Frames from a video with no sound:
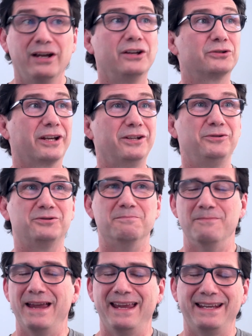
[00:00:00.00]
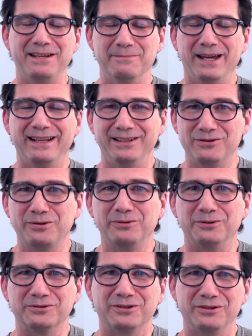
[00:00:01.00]
So I use many, many
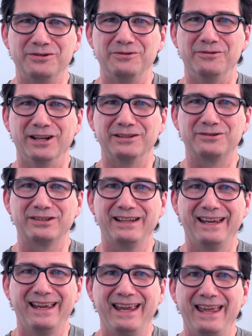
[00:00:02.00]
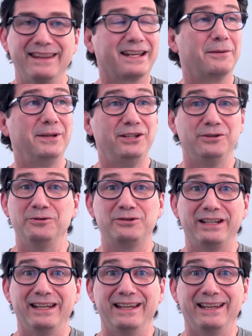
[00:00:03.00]
tools to do this that can be
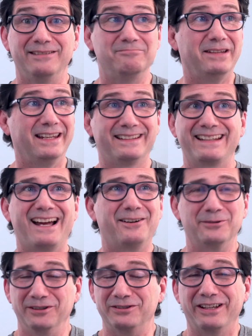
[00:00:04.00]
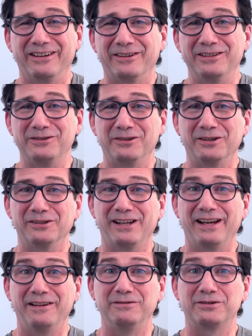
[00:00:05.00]
used in countless areas of your
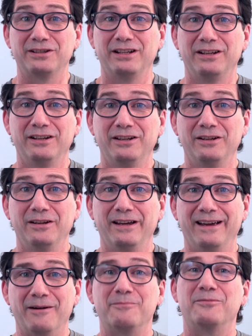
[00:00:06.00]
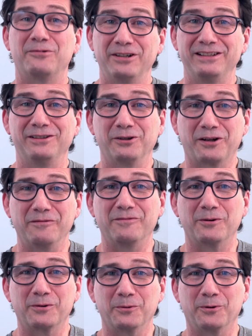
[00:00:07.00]
lives. I'm really looking
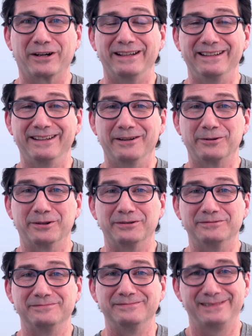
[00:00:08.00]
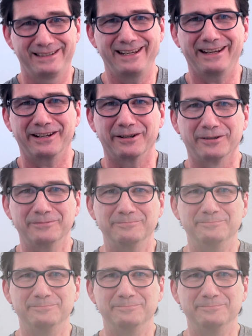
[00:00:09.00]
forward to working together. Take care.